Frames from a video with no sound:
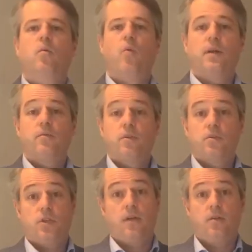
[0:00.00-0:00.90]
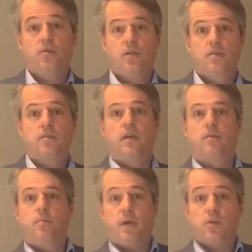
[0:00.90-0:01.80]
One of the challenges
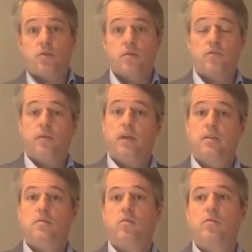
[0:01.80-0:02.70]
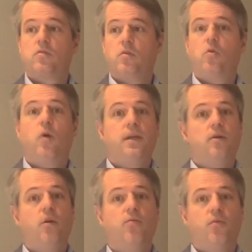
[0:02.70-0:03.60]
that patients face also quite
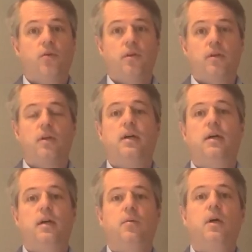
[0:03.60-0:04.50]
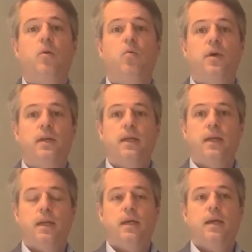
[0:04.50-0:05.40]
often when
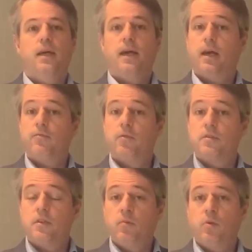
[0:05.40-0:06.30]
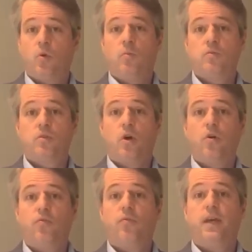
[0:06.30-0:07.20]
they have the symptoms
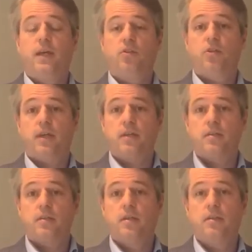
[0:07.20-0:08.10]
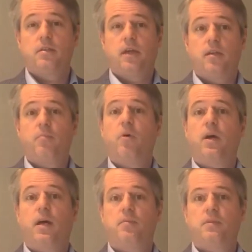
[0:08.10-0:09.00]
of HS is that
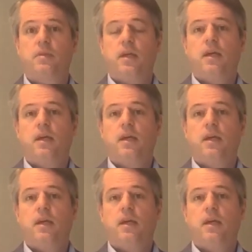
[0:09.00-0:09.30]
perhaps